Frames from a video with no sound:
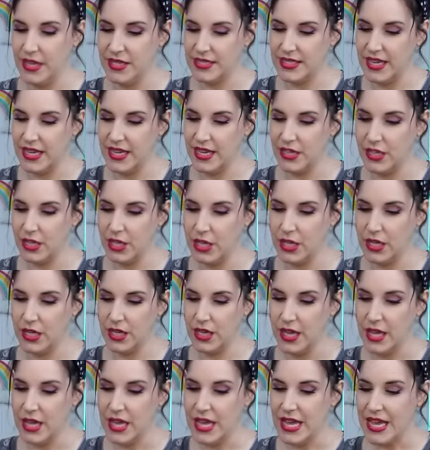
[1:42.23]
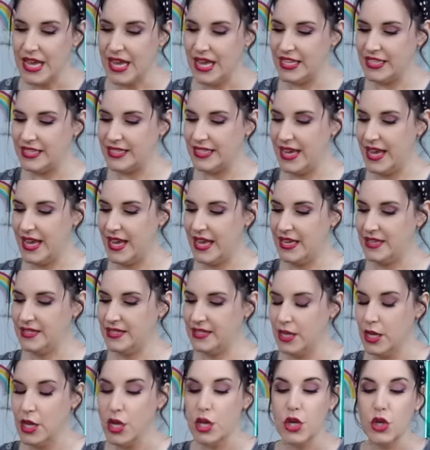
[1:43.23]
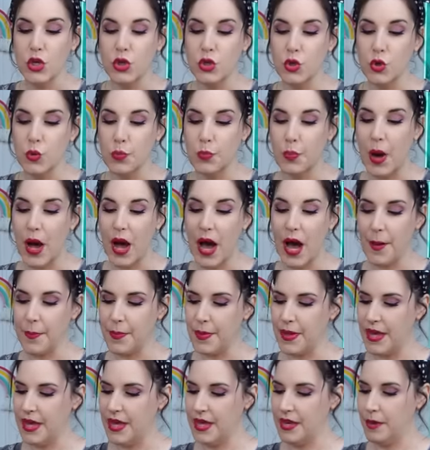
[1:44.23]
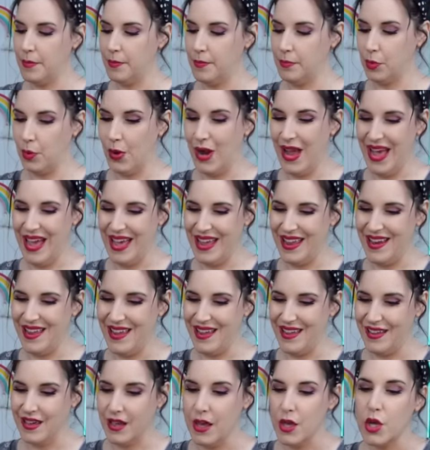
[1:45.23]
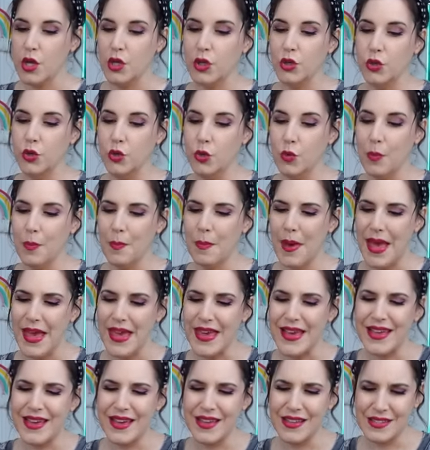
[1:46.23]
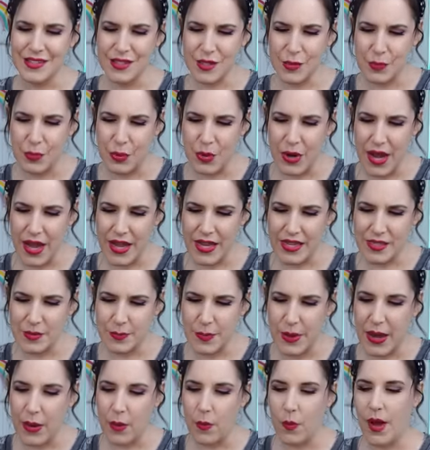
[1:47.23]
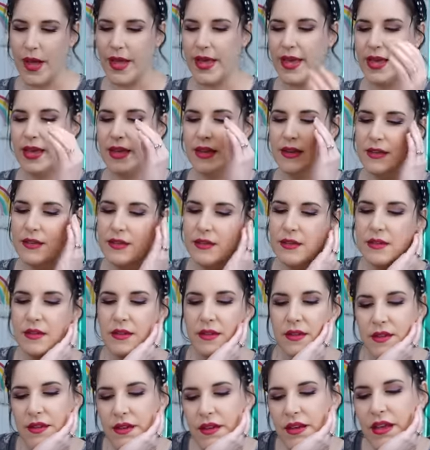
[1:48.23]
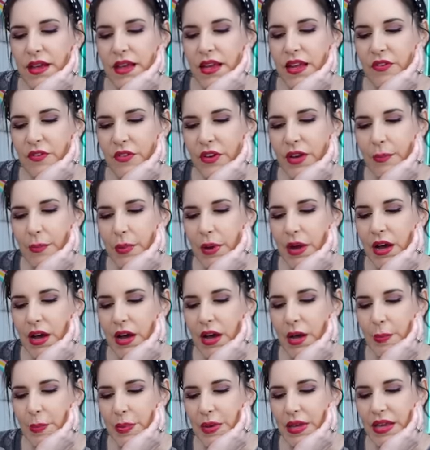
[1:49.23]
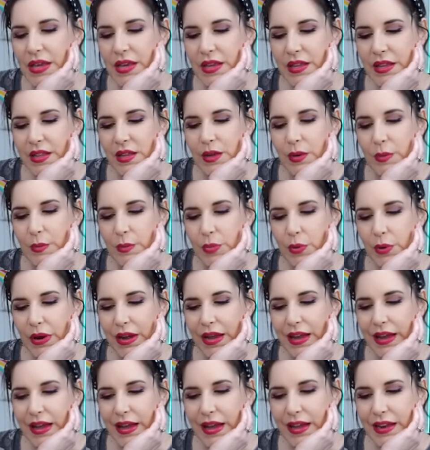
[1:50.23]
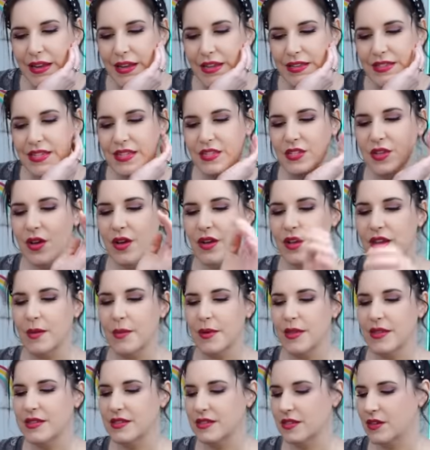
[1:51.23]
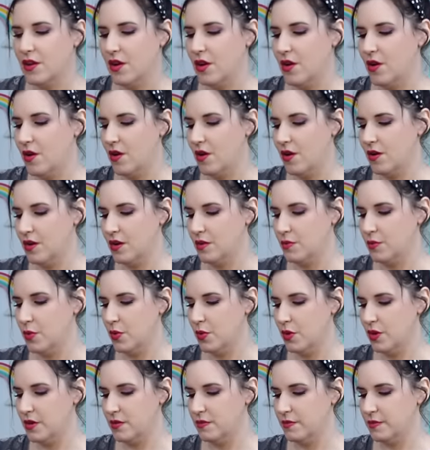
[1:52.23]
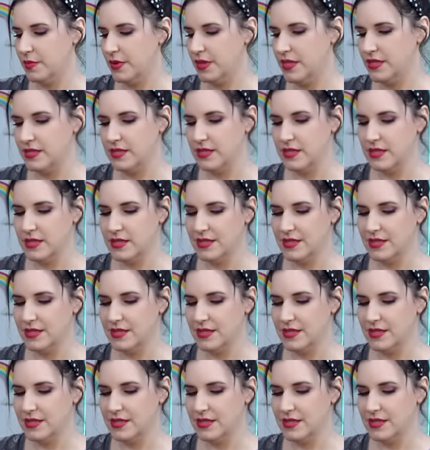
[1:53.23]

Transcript: Let's take a look. It says, you pop in bread, you make a surprise pack. Wait, if I pop in the bread, is it talking about this cardboard business?